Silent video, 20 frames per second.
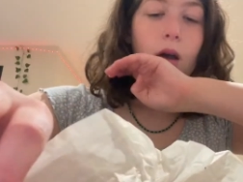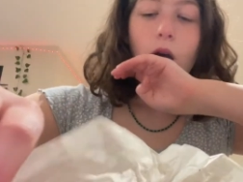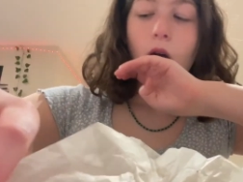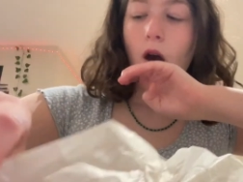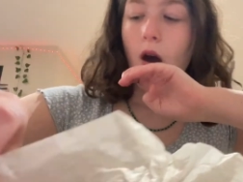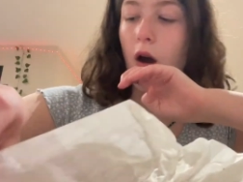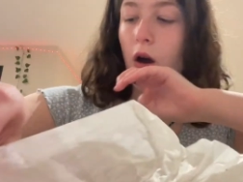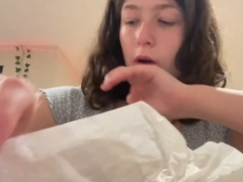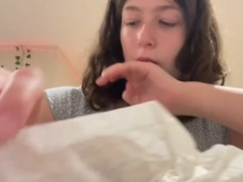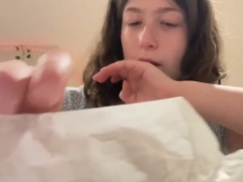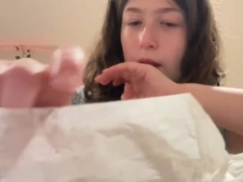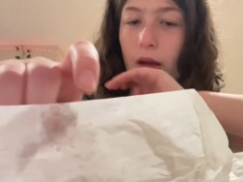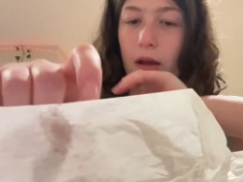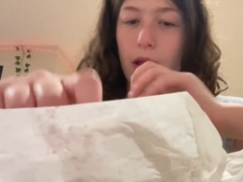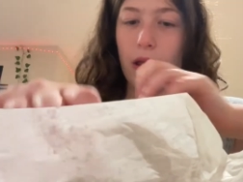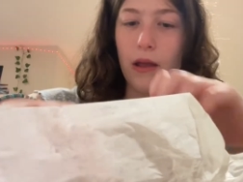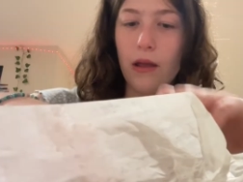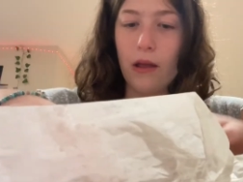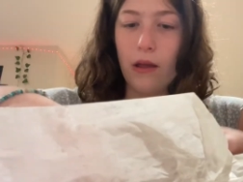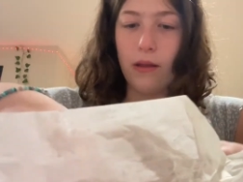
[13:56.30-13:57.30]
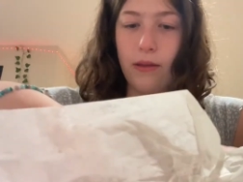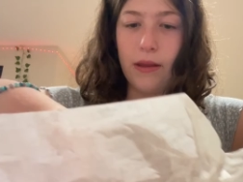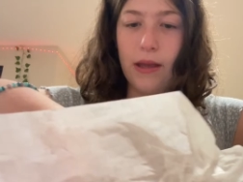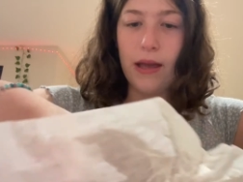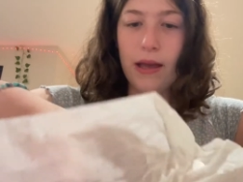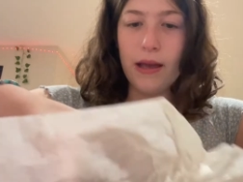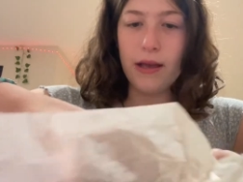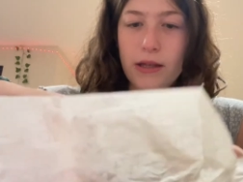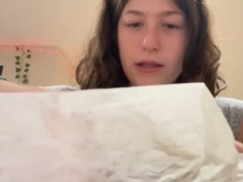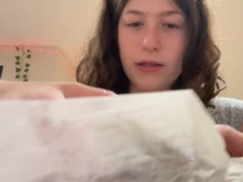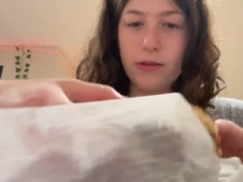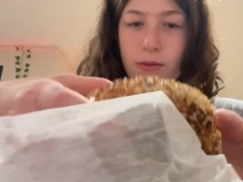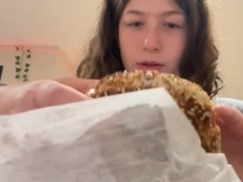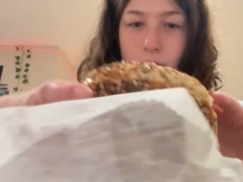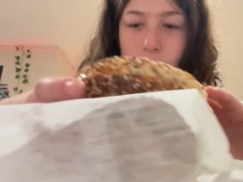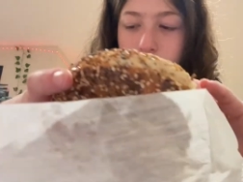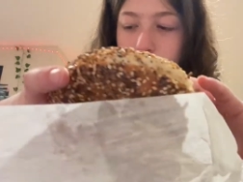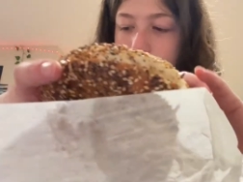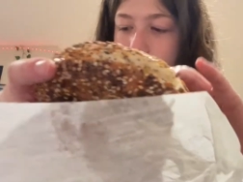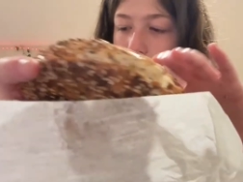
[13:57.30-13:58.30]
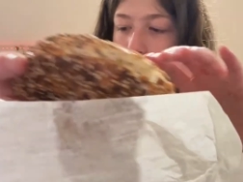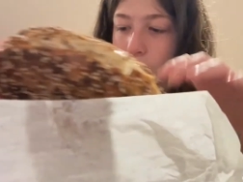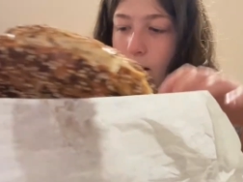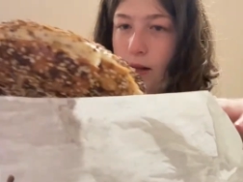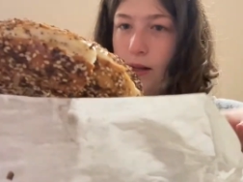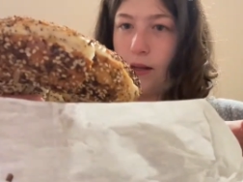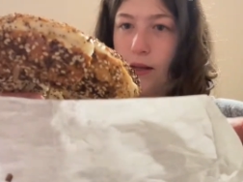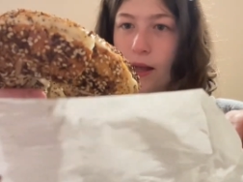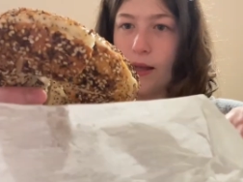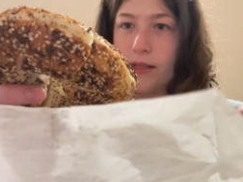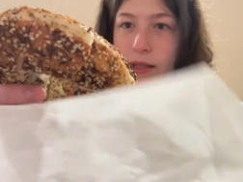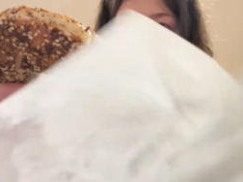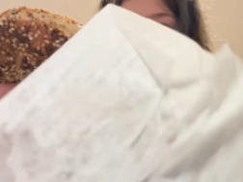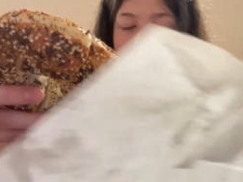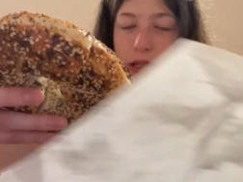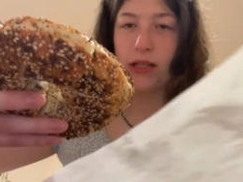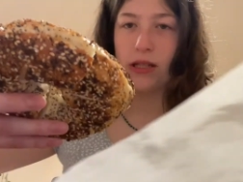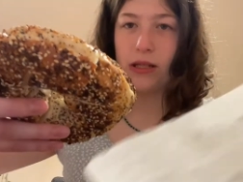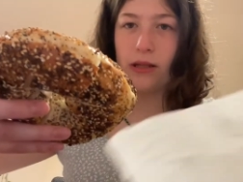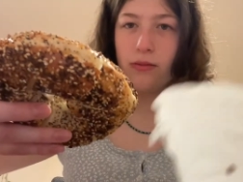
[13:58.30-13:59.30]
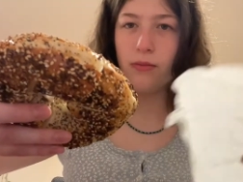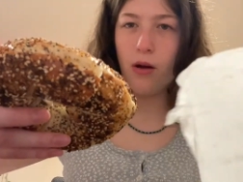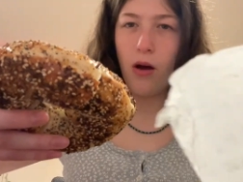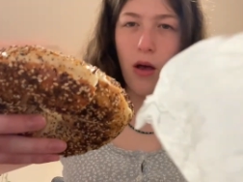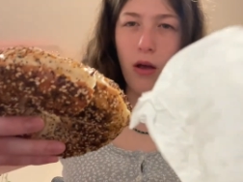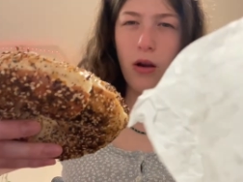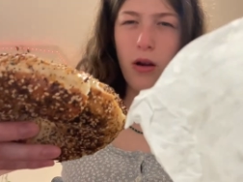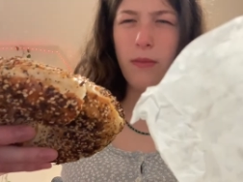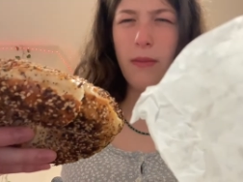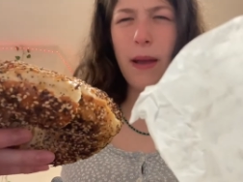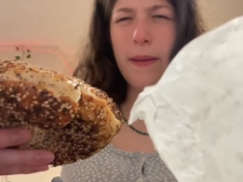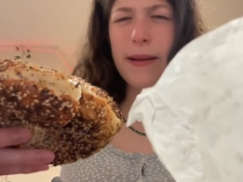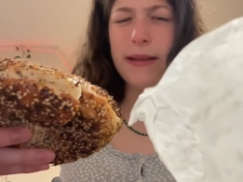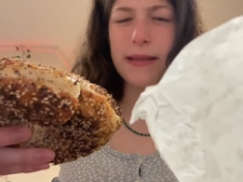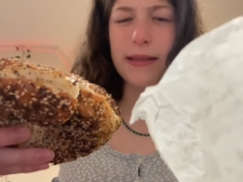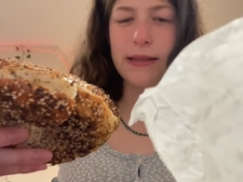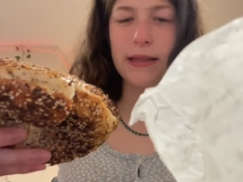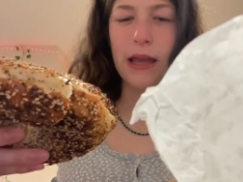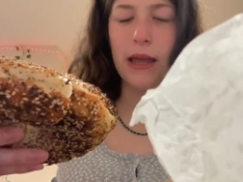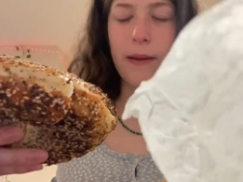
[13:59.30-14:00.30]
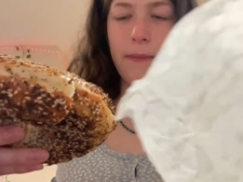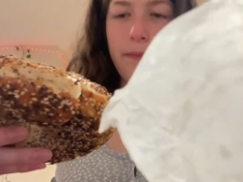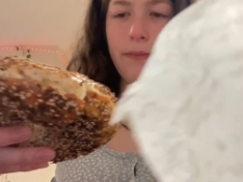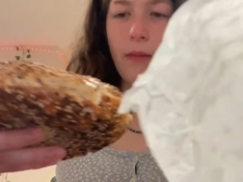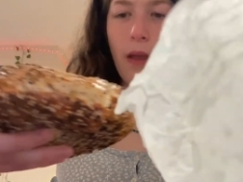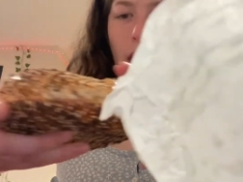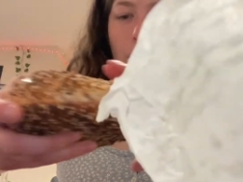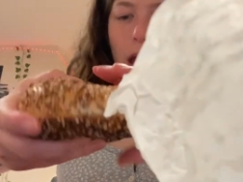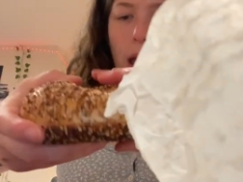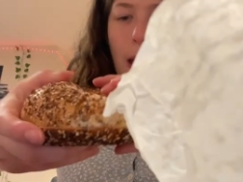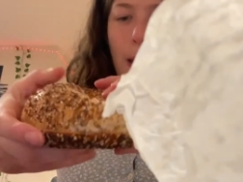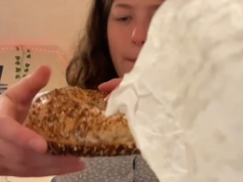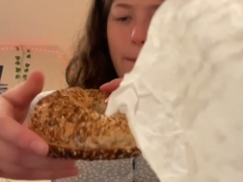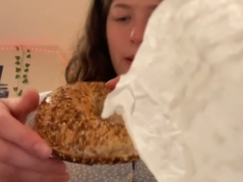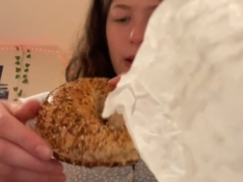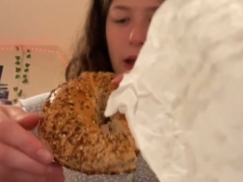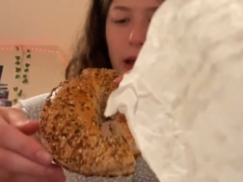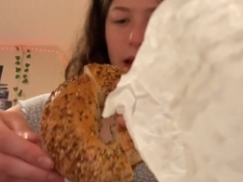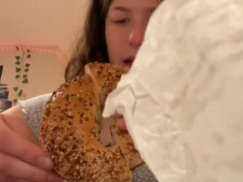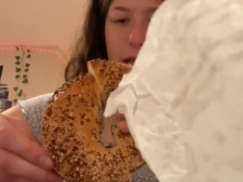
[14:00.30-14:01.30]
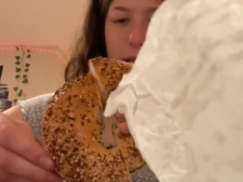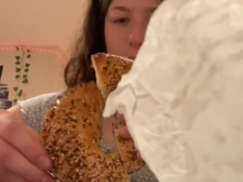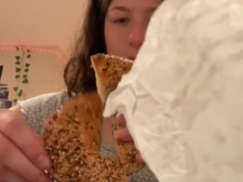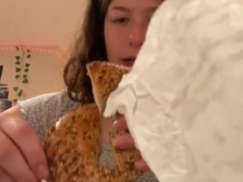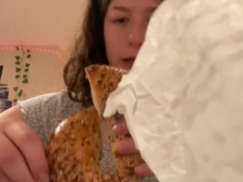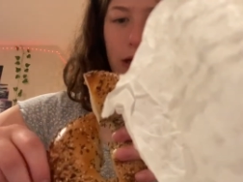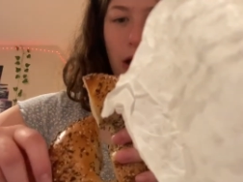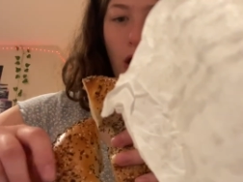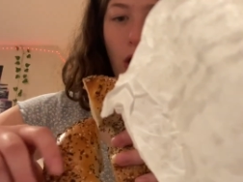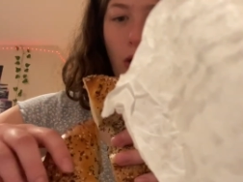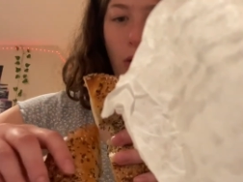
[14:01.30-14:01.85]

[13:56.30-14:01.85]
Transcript: oh yeah. This, once you put it in, it gets even smaller. Or maybe it's the same. But yeah, it's pretty, oh,